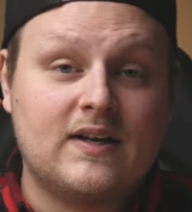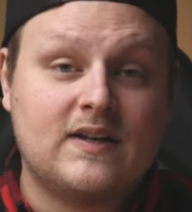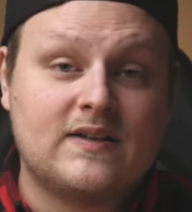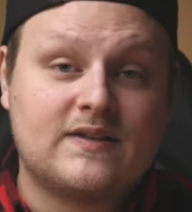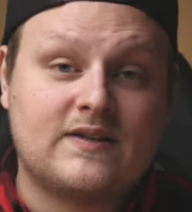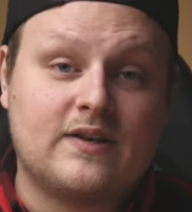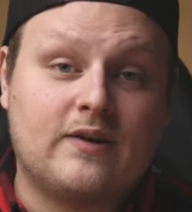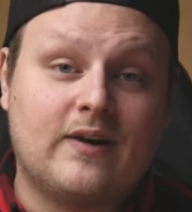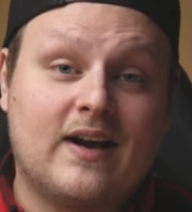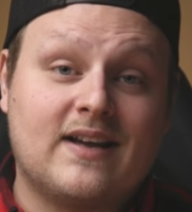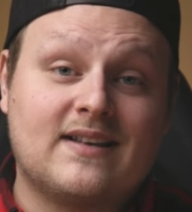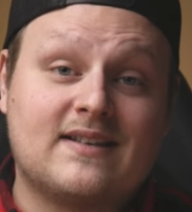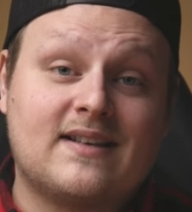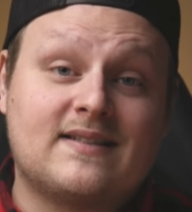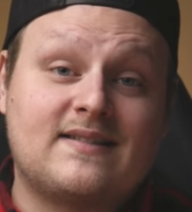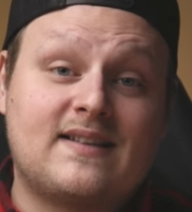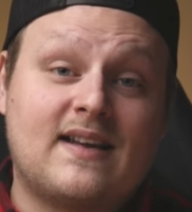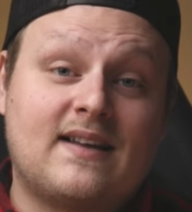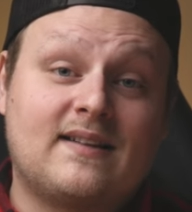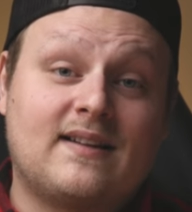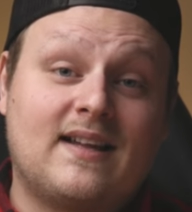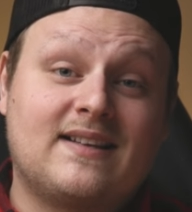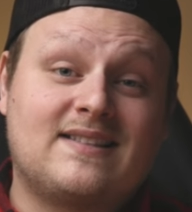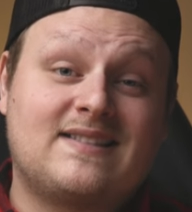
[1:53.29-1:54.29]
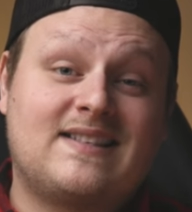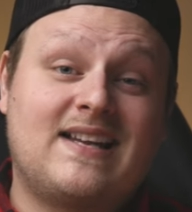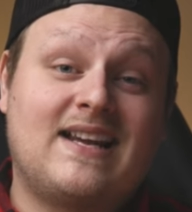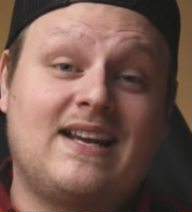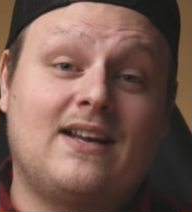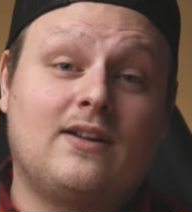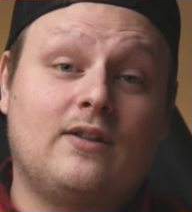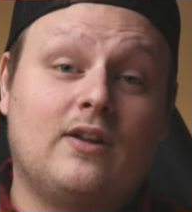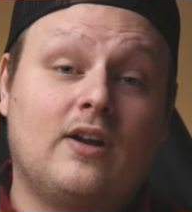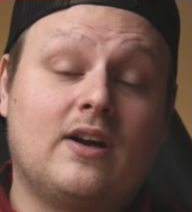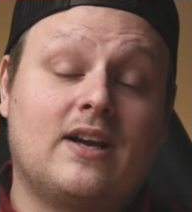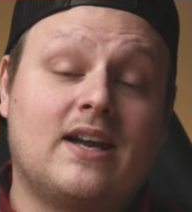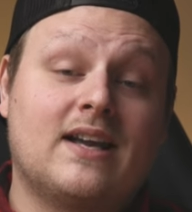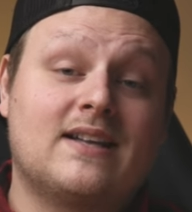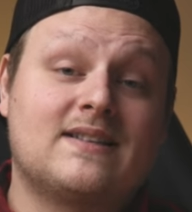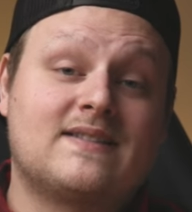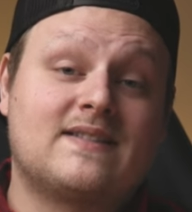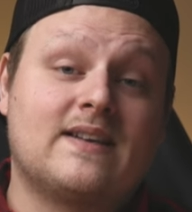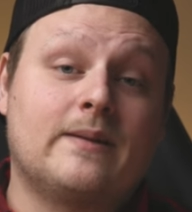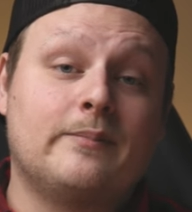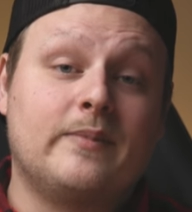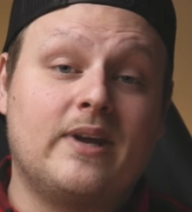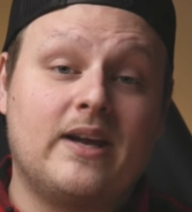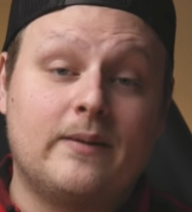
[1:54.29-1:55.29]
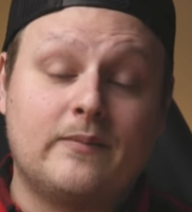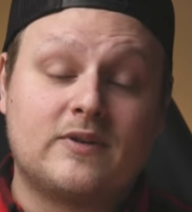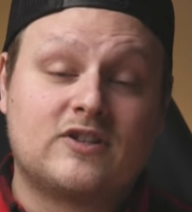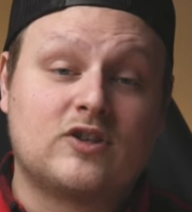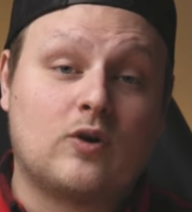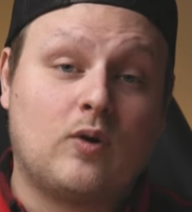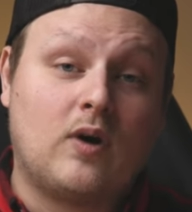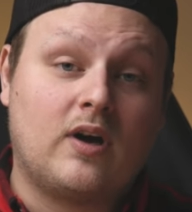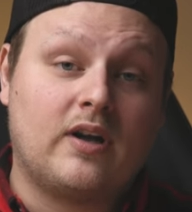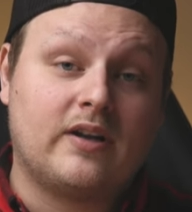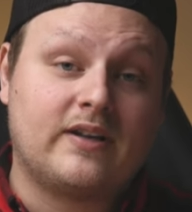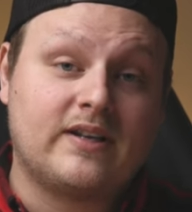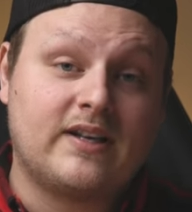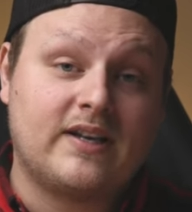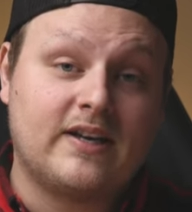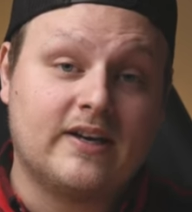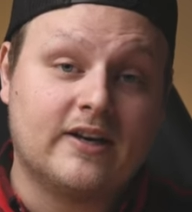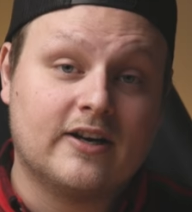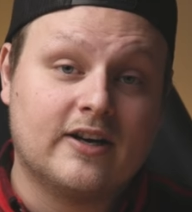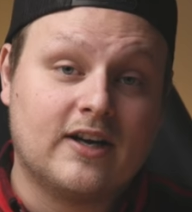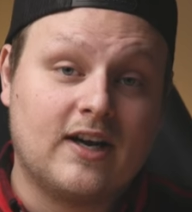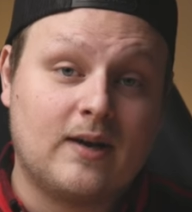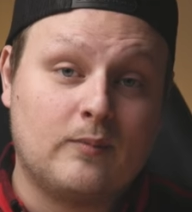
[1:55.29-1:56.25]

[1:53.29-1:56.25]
So as I said, let's take a look at some image quality here,